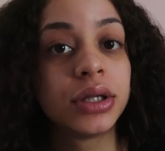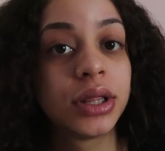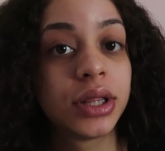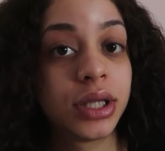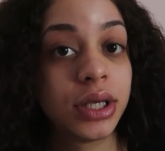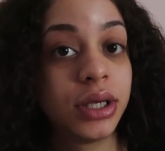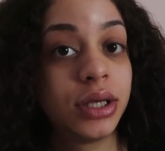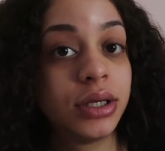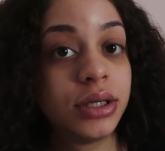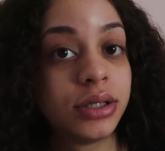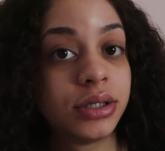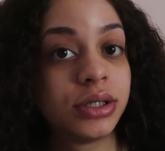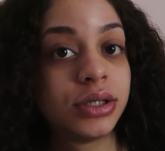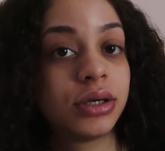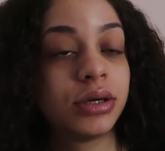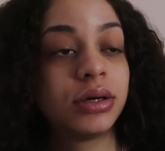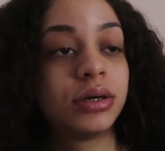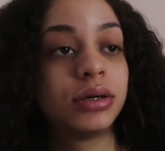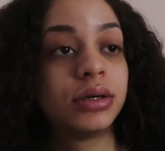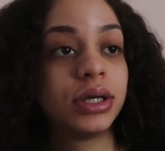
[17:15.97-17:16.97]
things,
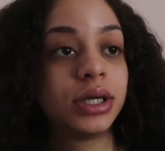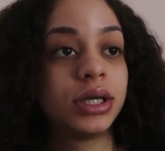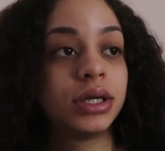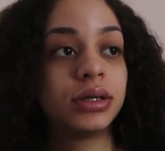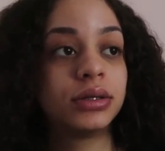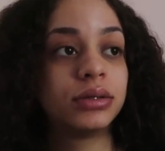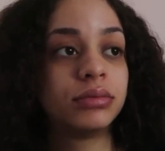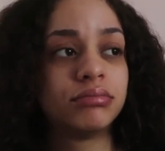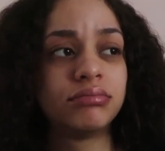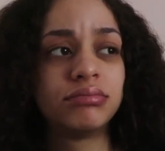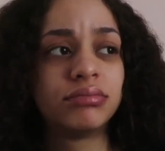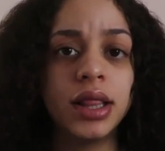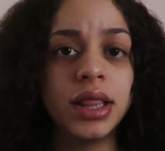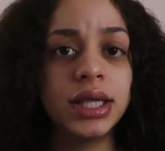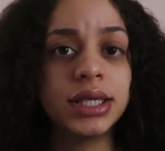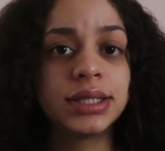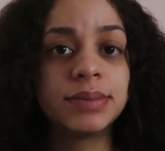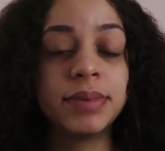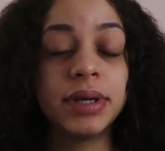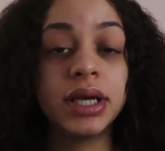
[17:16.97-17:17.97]
y'all. And
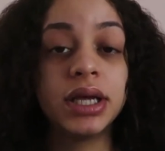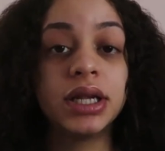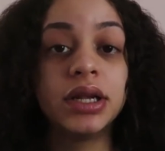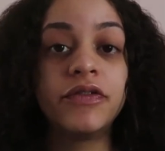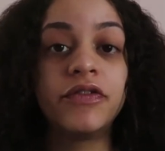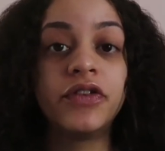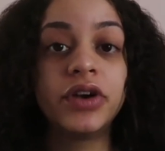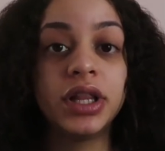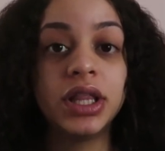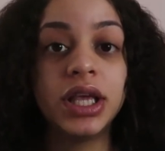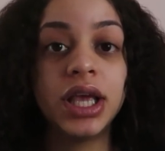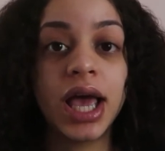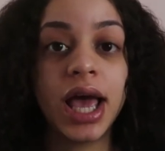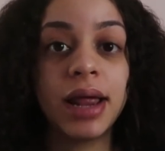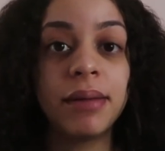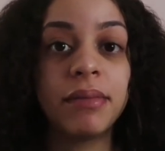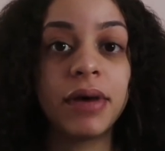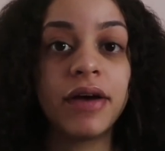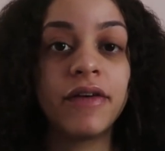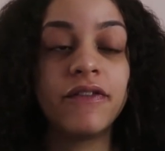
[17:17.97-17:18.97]
this man really
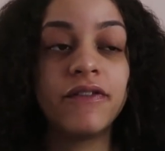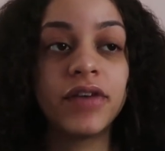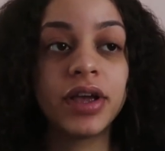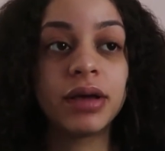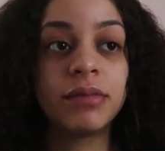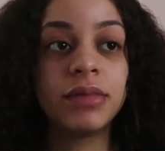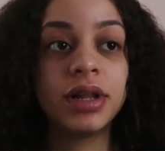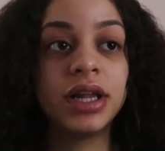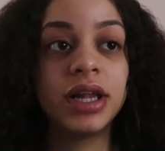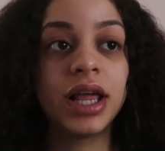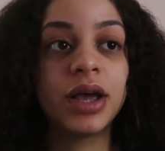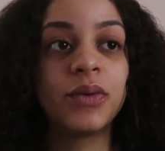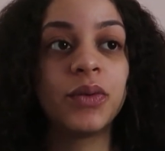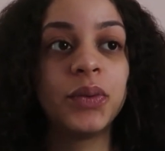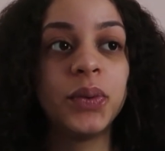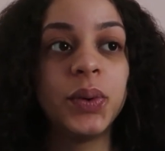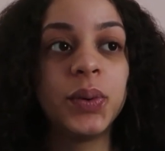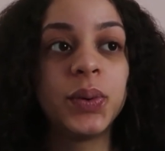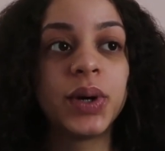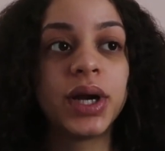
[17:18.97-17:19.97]
had my family, like
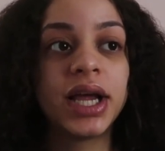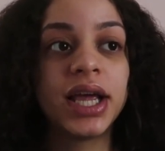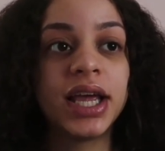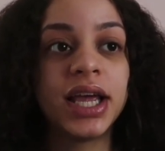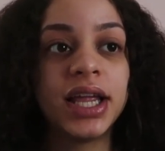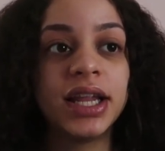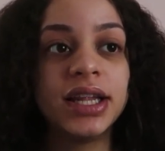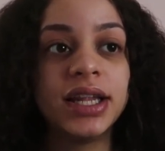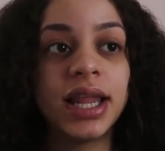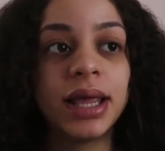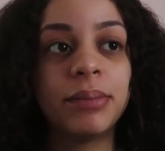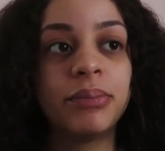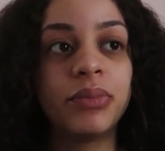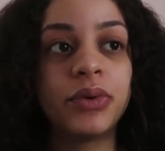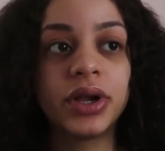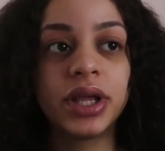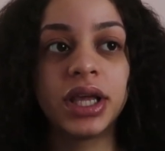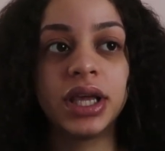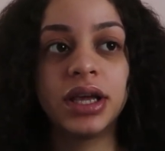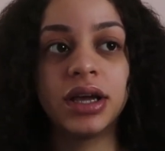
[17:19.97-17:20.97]
when we were
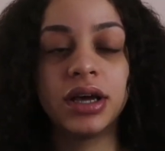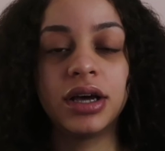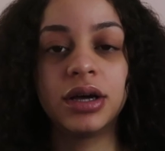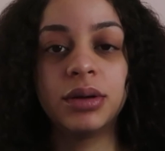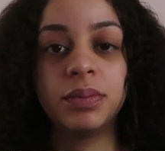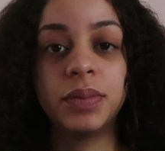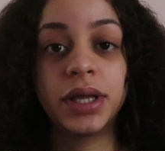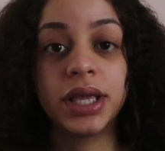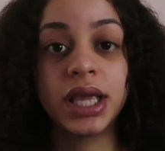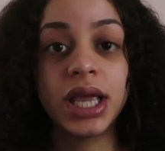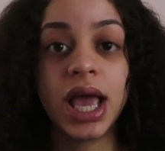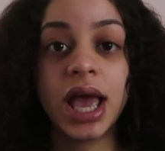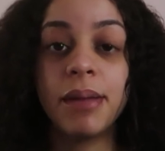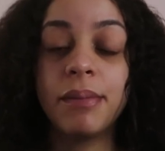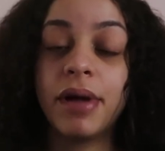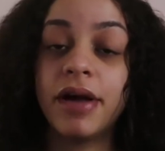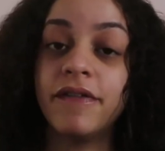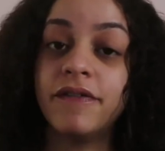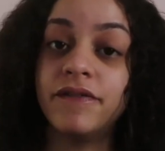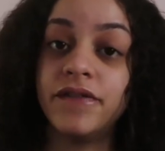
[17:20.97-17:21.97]
breaking up, he had
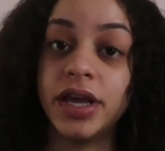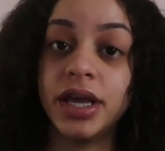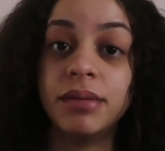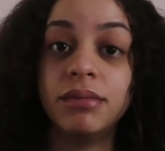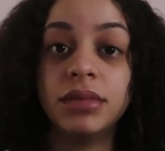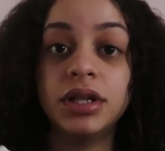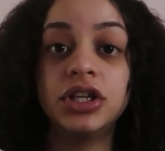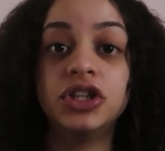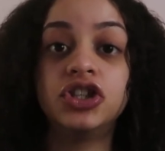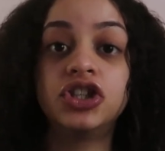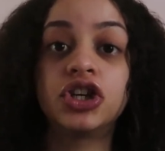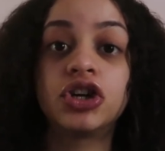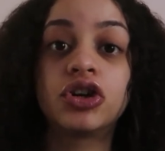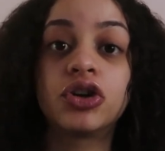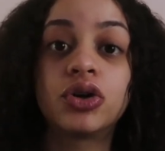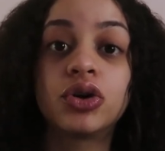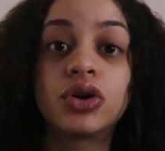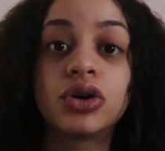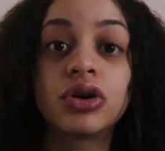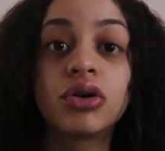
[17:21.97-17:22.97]
my family
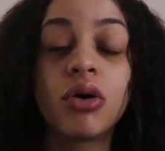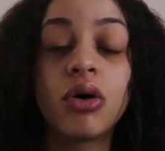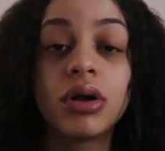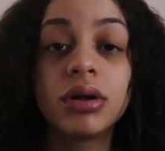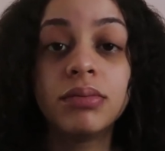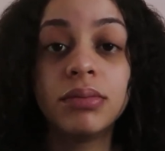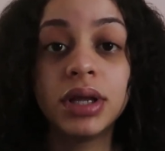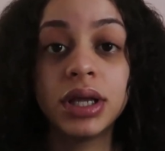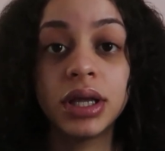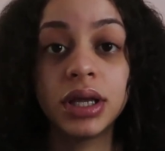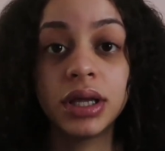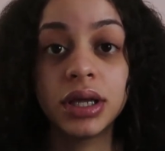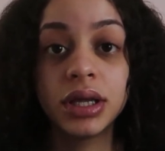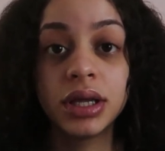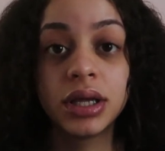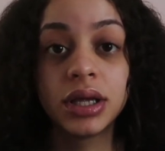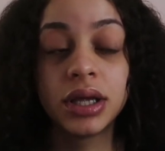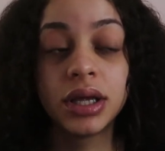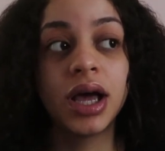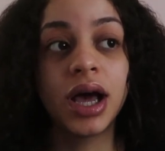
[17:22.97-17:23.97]
turn on me.
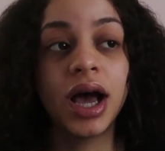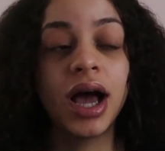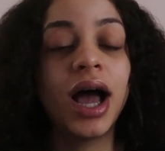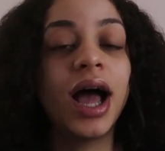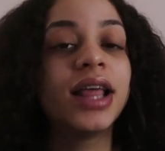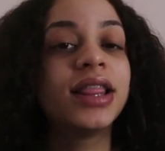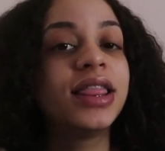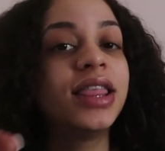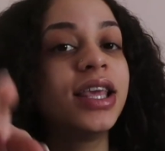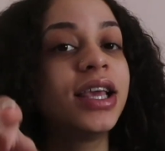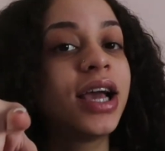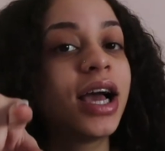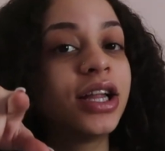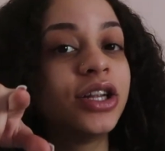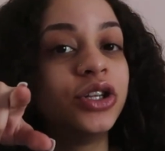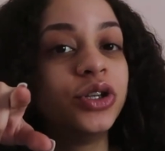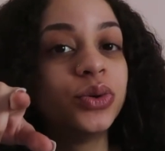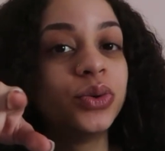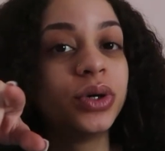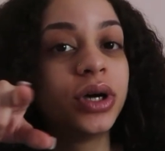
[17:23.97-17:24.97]
I think I
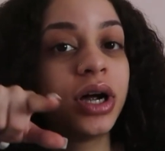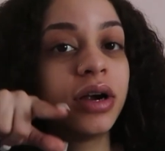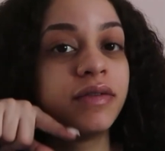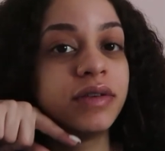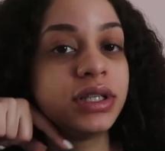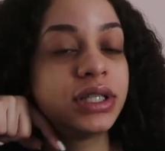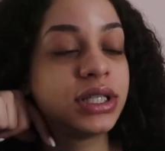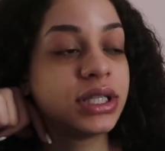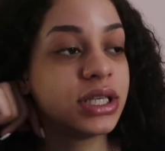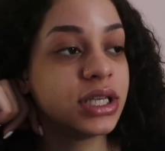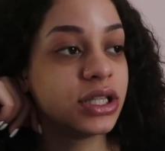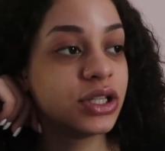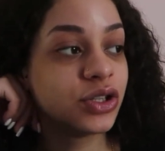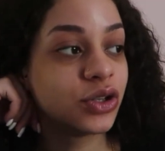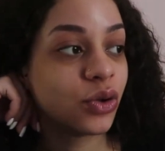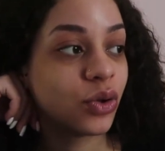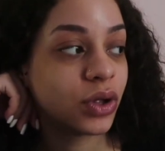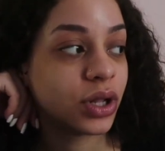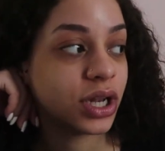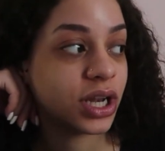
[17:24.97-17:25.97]
do got receipts
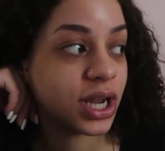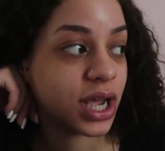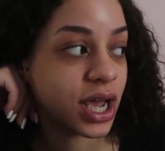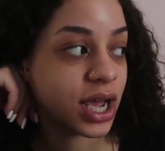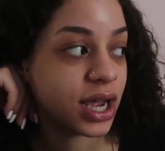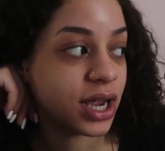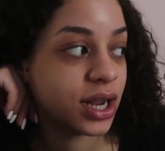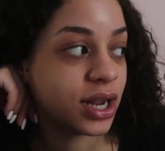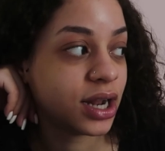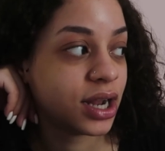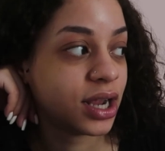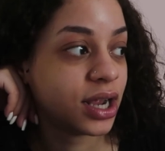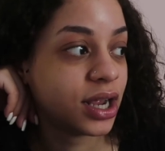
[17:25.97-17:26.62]
on that.